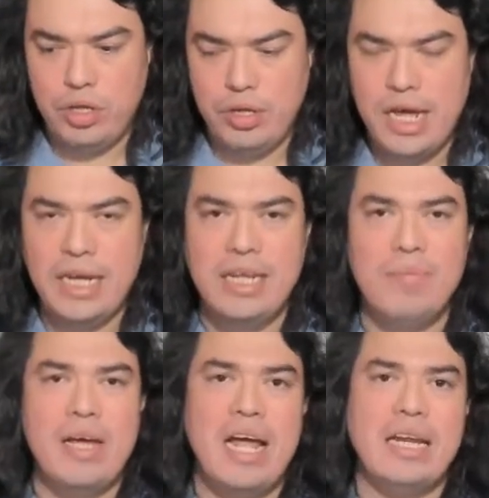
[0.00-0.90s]
the idea
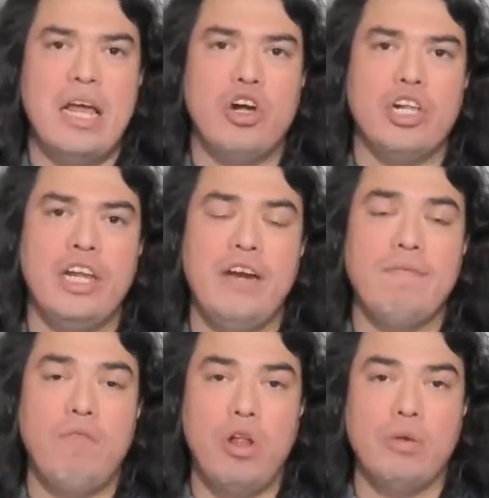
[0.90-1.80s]
behind calculating
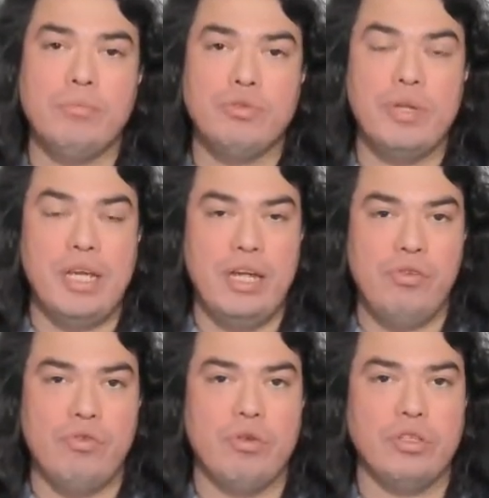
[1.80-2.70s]
volumes with
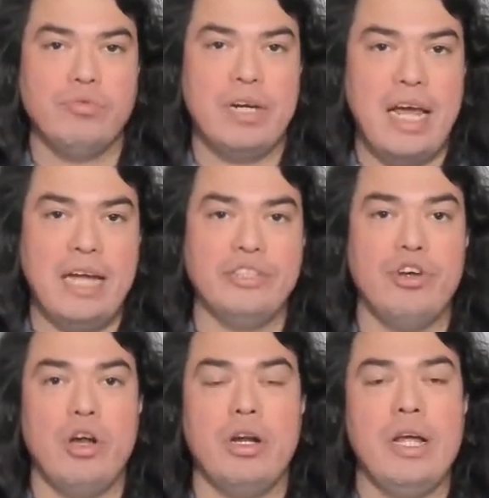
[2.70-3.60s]
integrals relies
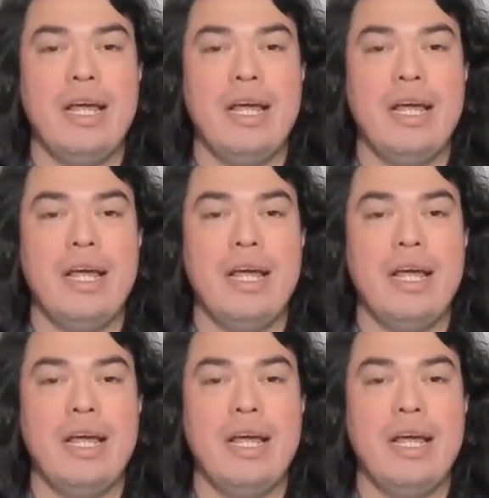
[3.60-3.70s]
on,